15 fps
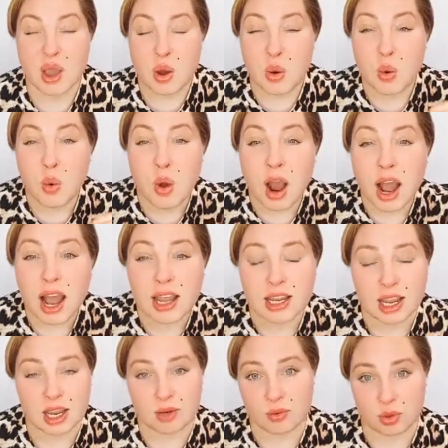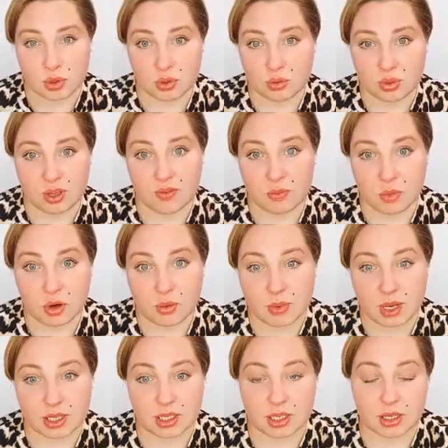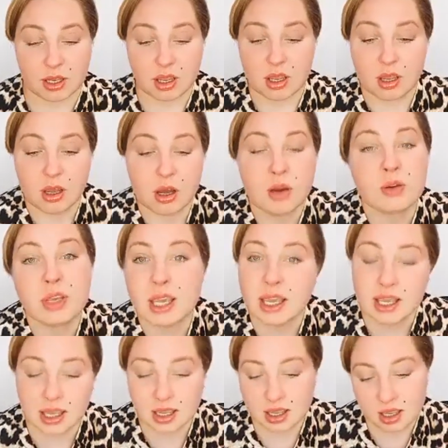Why I want to have more money? Oh yeah,